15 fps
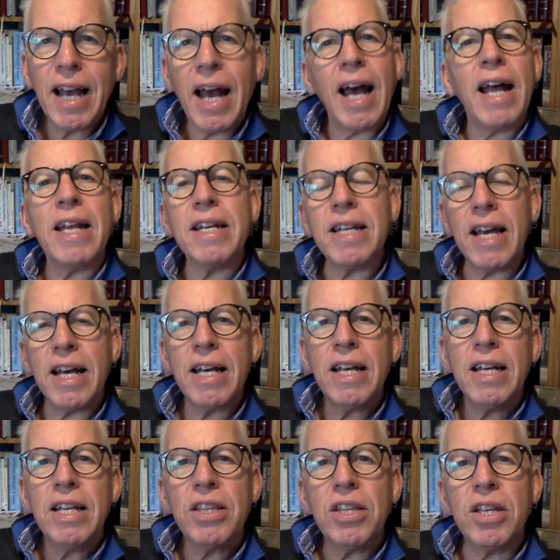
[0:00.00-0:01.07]
and
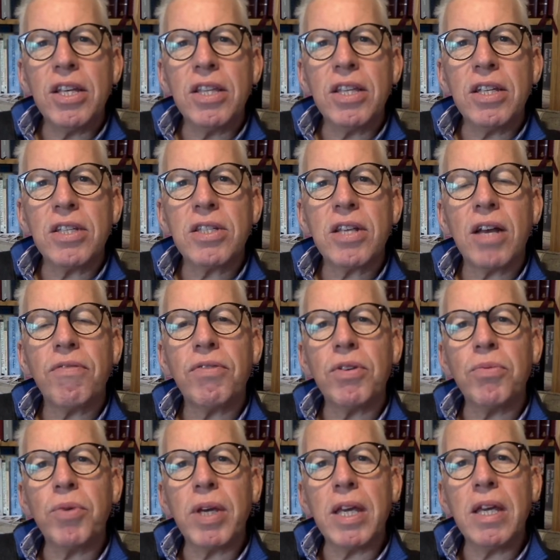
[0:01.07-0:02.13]
the stuff
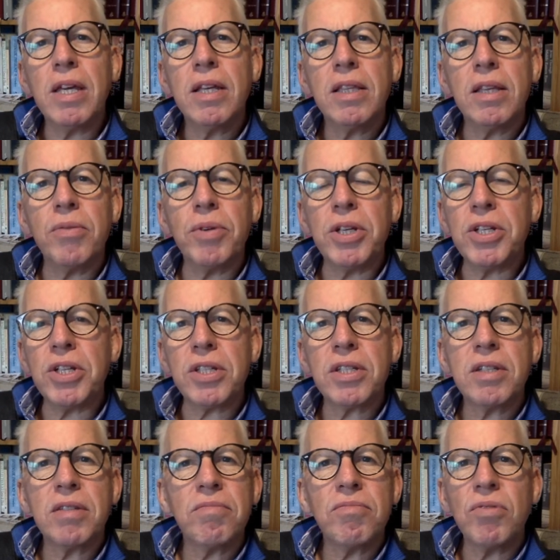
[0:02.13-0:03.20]
that we
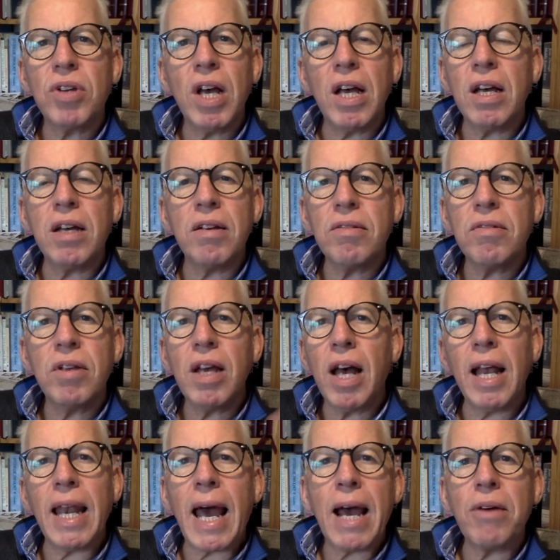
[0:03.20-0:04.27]
just
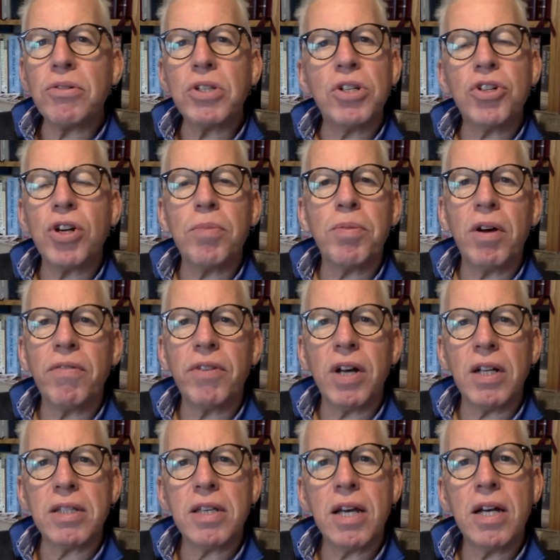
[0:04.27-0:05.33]
allow to trip off
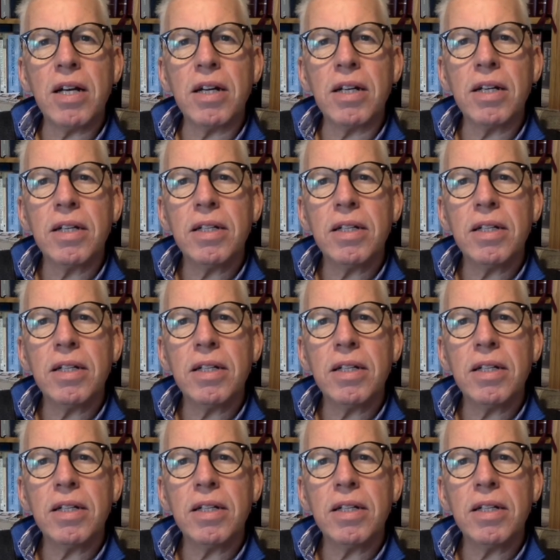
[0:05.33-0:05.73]
our tongue.